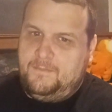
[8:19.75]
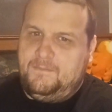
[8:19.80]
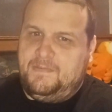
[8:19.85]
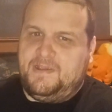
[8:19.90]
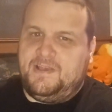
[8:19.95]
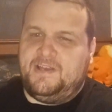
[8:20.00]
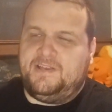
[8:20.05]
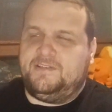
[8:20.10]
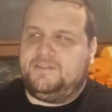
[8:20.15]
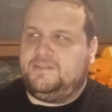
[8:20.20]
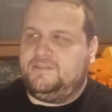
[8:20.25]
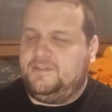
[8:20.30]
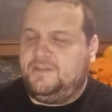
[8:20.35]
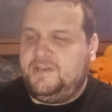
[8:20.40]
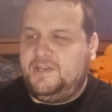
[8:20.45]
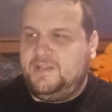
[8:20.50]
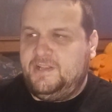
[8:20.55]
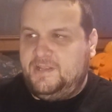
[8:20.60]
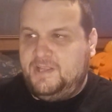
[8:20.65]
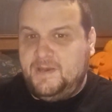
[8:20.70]
Because
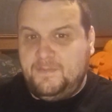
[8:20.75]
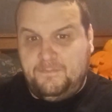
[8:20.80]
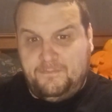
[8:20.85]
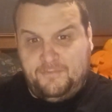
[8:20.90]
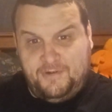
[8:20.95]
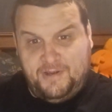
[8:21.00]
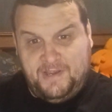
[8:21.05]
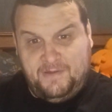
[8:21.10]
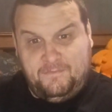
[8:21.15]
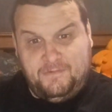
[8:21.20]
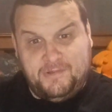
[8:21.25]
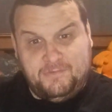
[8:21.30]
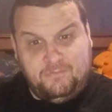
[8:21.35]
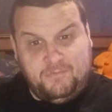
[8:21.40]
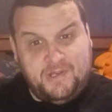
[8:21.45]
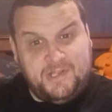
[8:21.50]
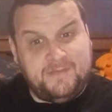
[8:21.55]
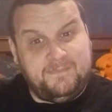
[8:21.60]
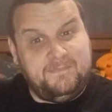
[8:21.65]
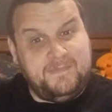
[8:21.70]
Lily Lovebraid was
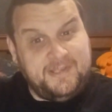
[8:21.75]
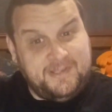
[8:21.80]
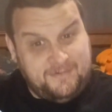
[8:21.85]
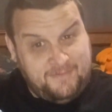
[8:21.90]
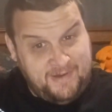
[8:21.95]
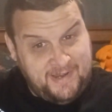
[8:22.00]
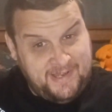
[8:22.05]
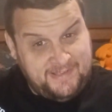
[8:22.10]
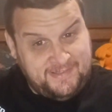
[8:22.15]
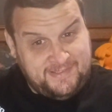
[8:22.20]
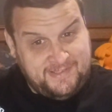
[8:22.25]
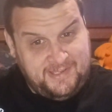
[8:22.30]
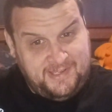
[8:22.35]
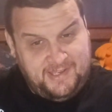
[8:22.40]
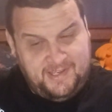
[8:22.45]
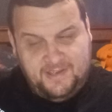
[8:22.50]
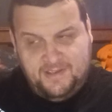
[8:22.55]
once Miss Gracie.